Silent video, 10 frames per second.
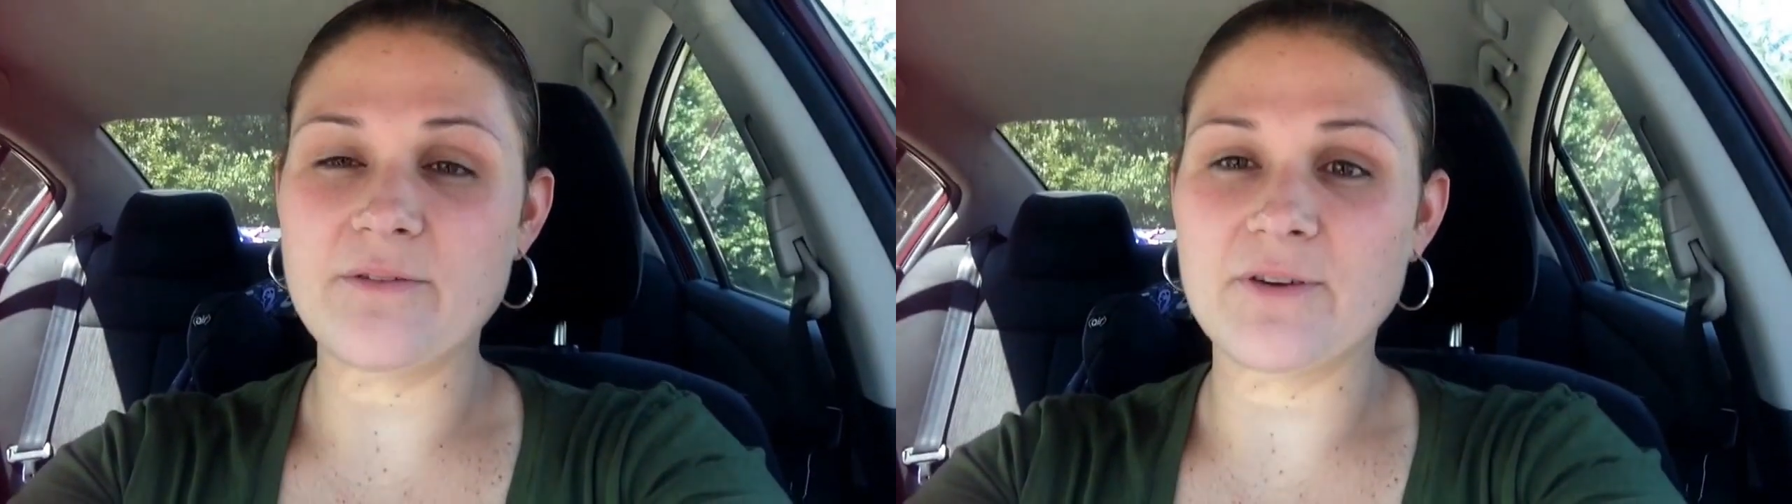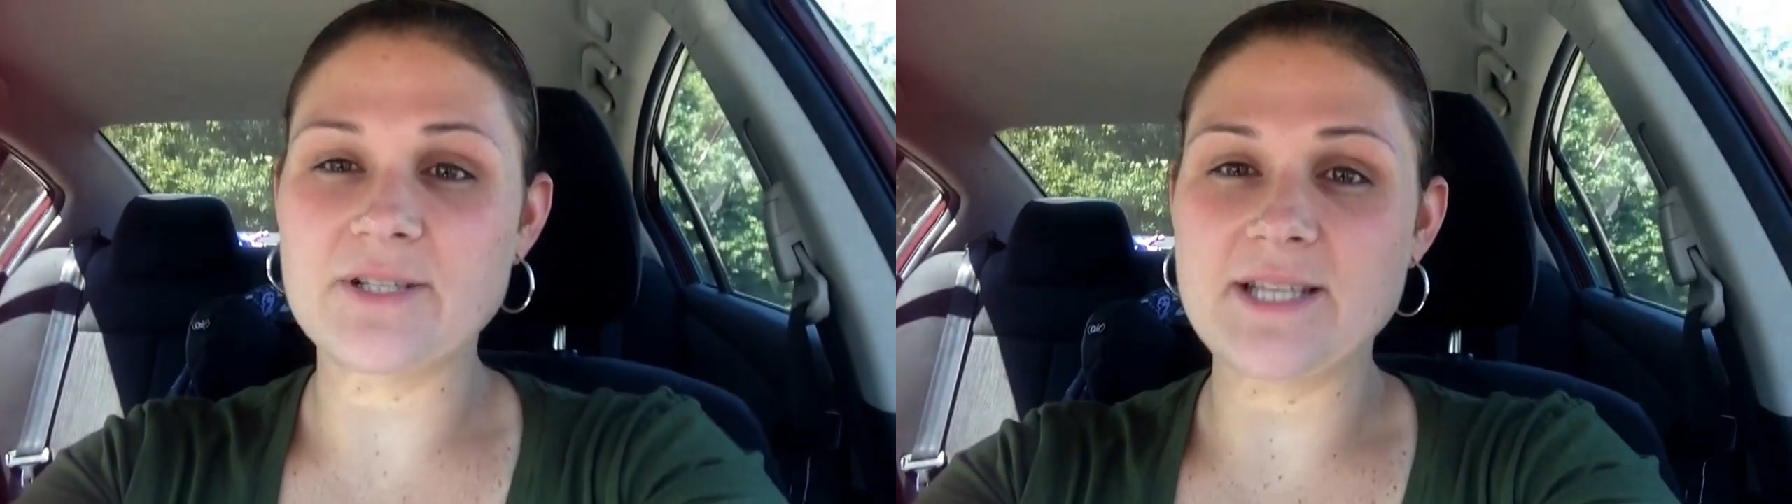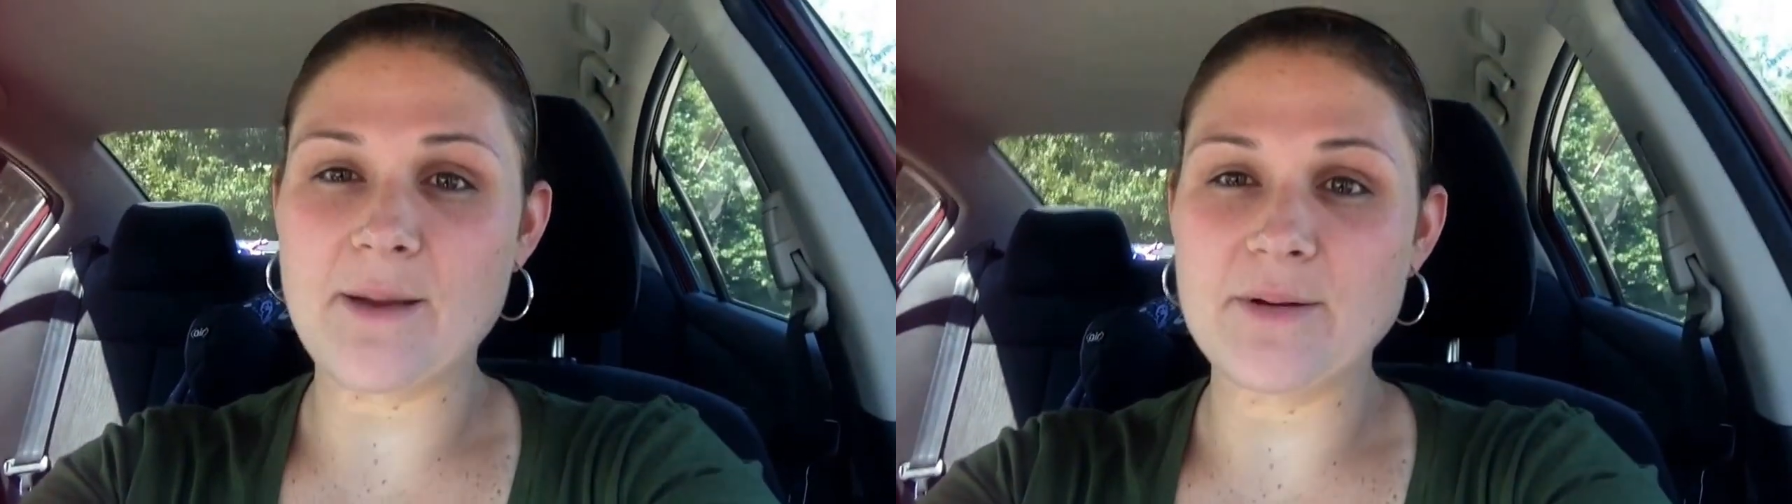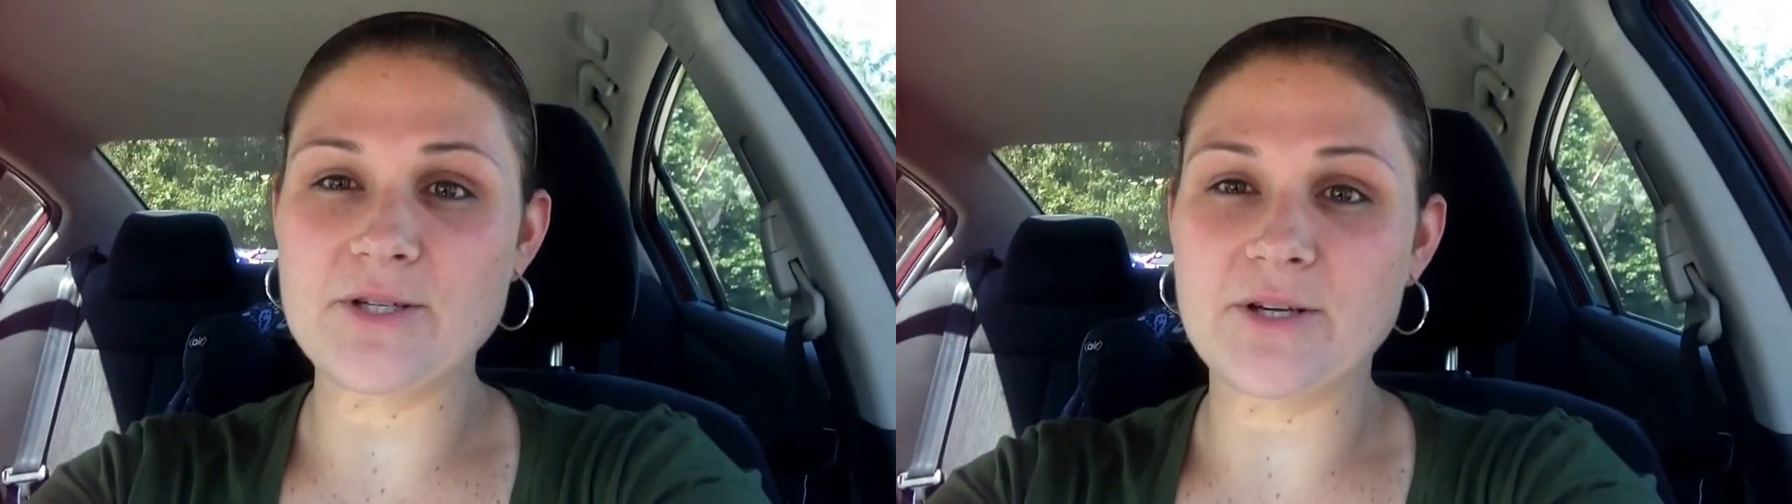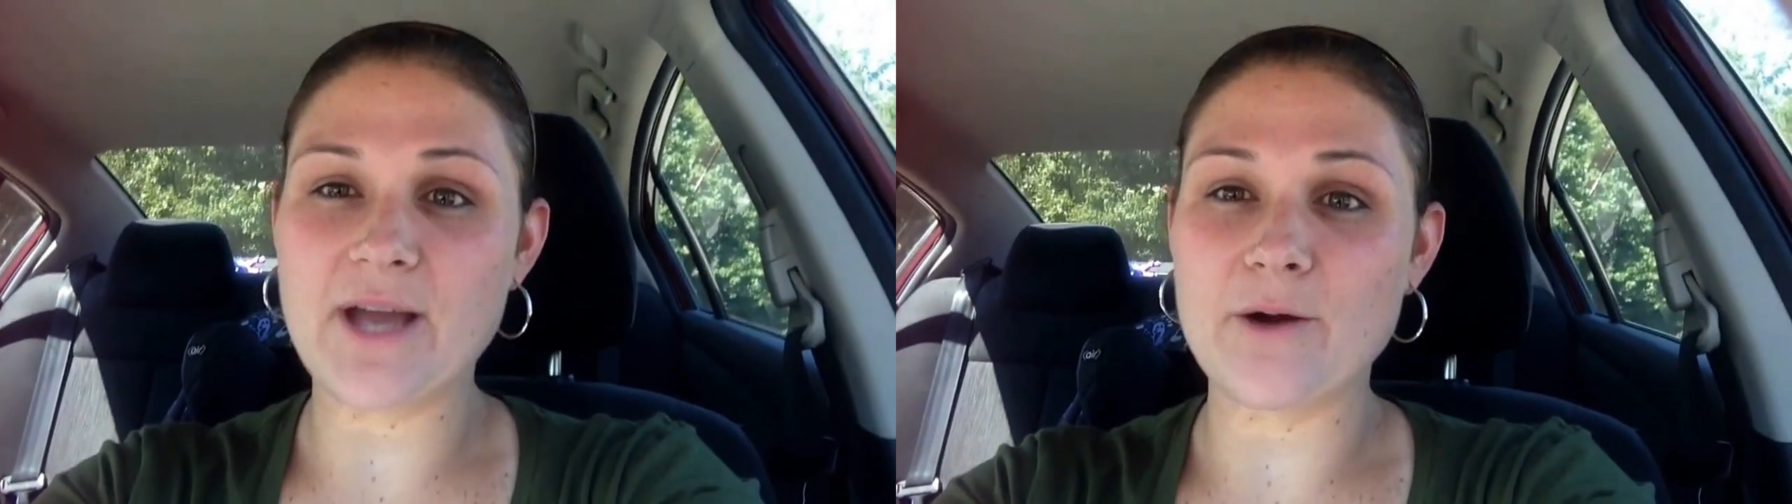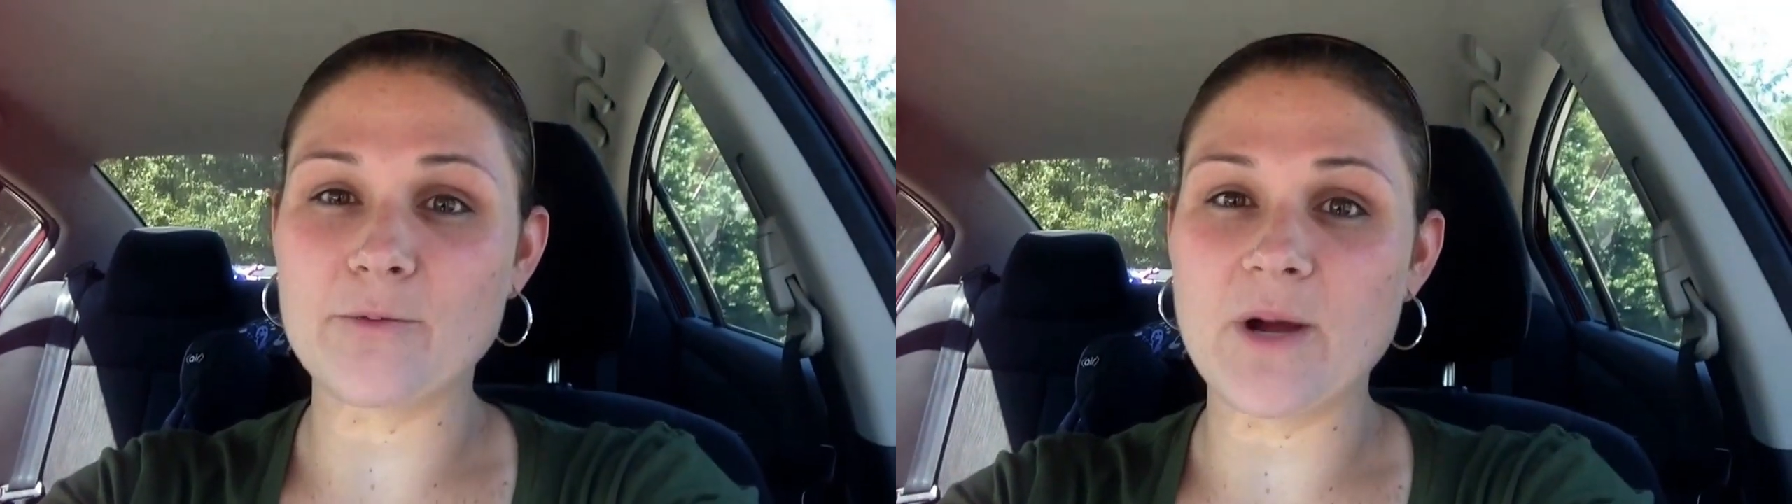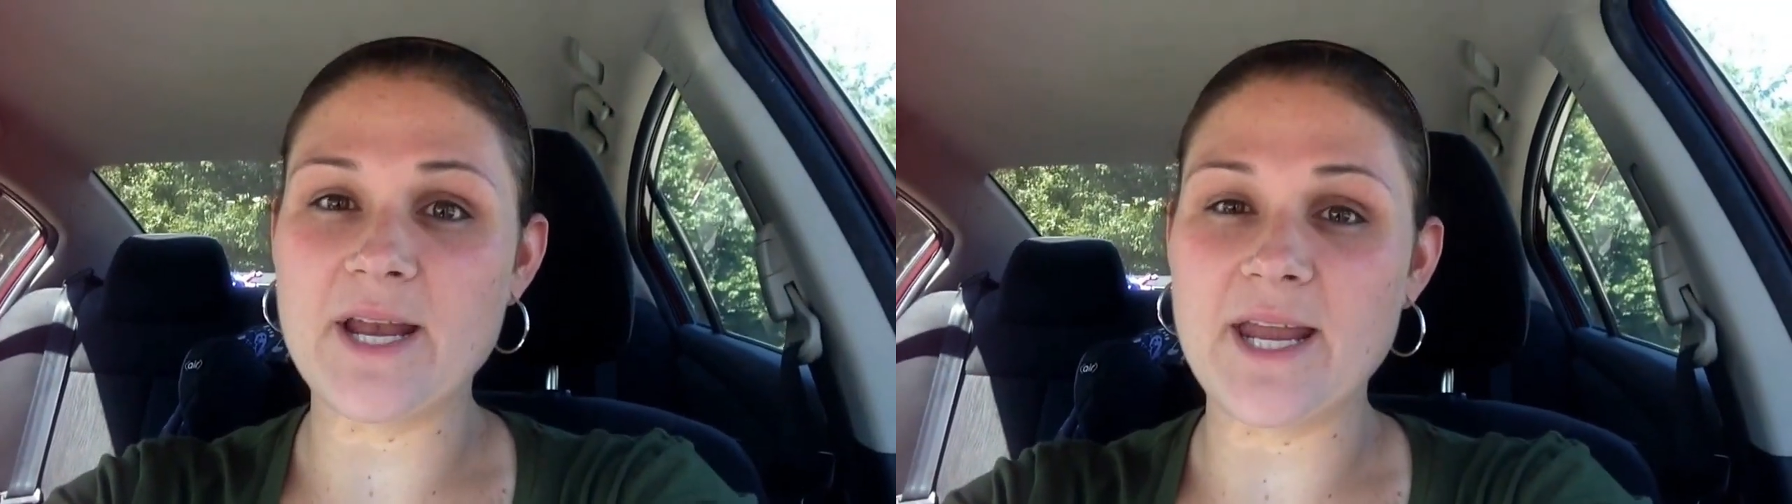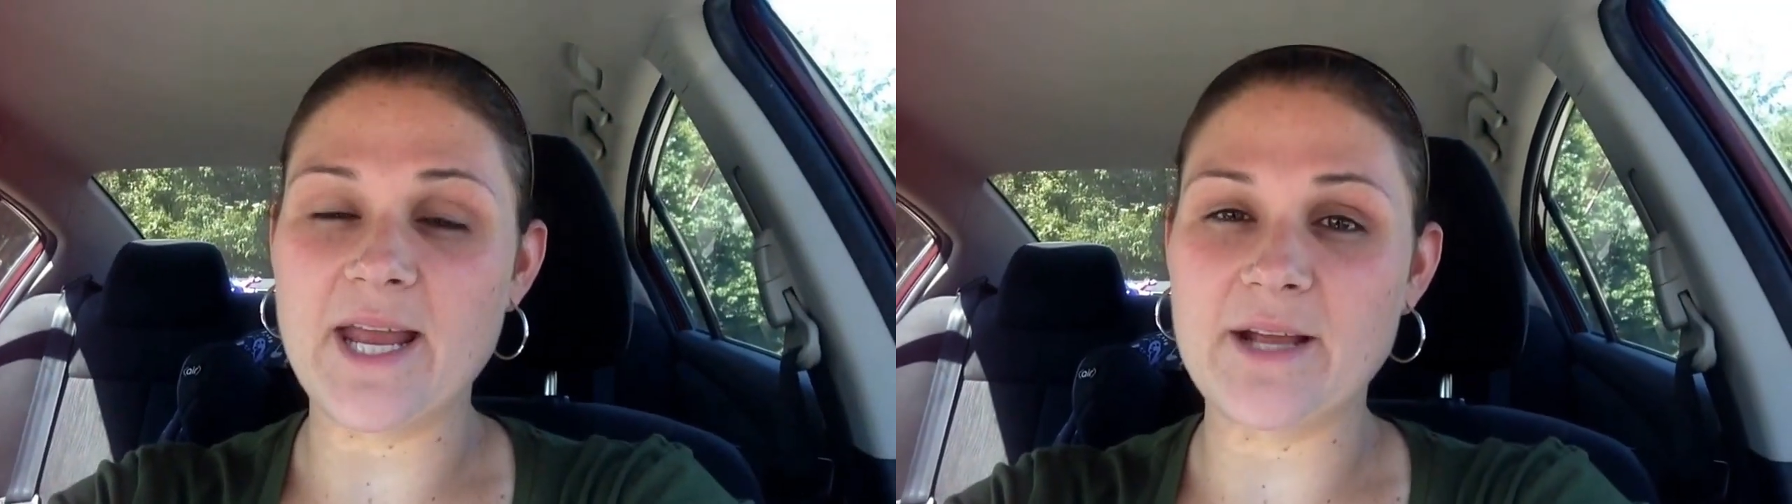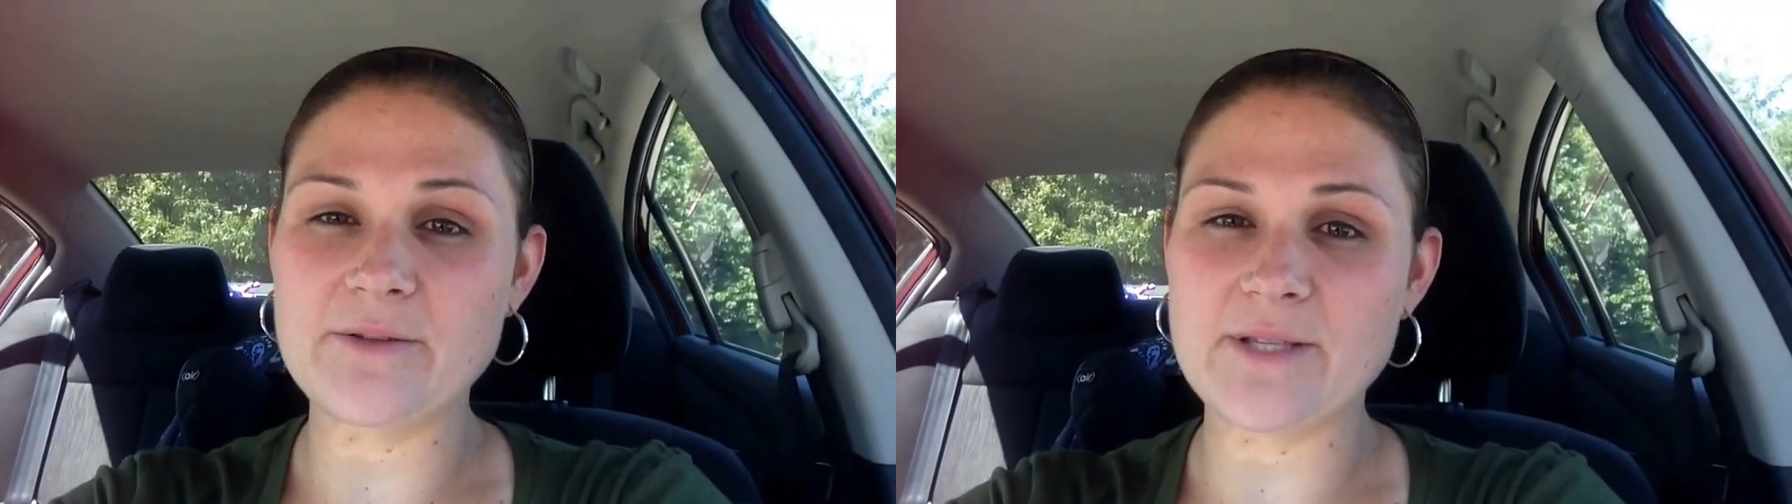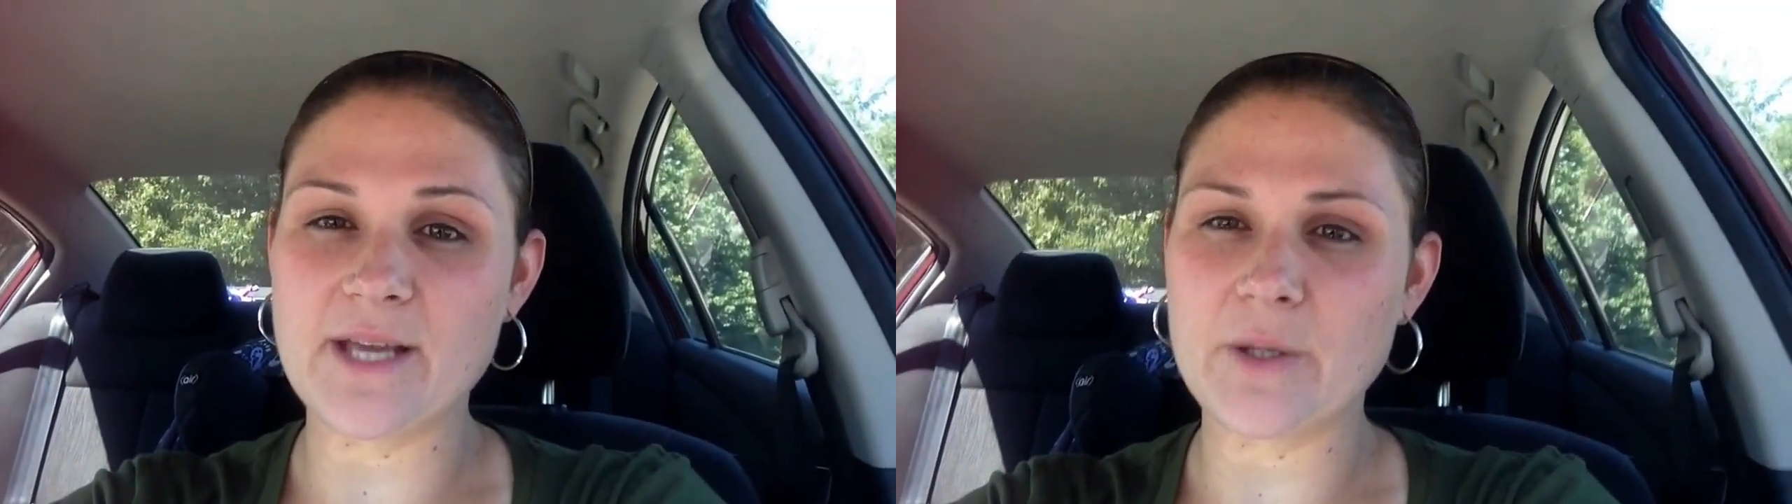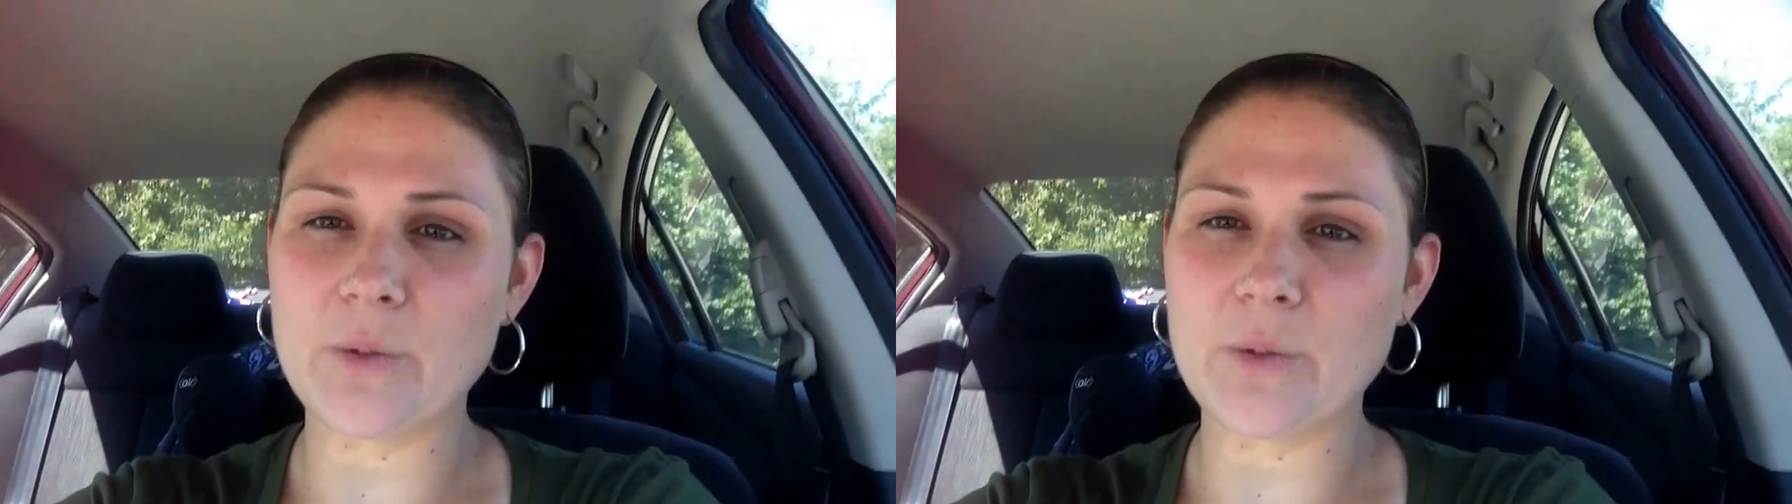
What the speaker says: first time I took out running, I was like,